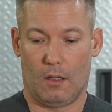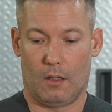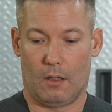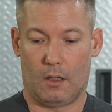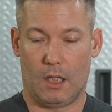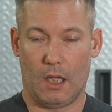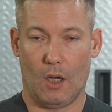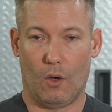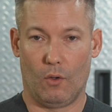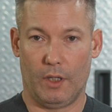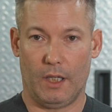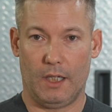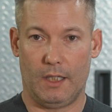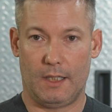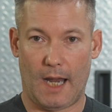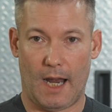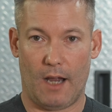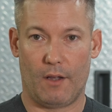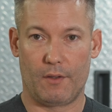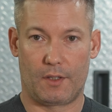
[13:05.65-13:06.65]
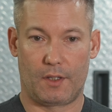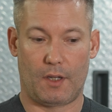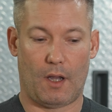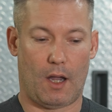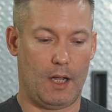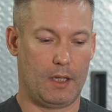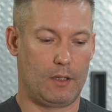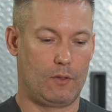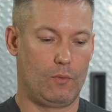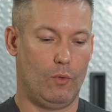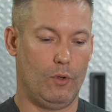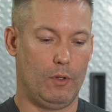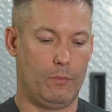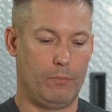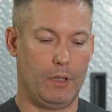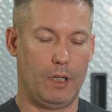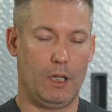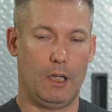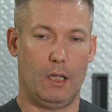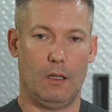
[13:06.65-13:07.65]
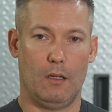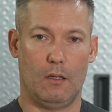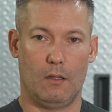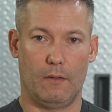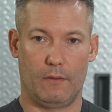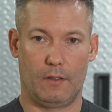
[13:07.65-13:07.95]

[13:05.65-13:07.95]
The only downsides would be,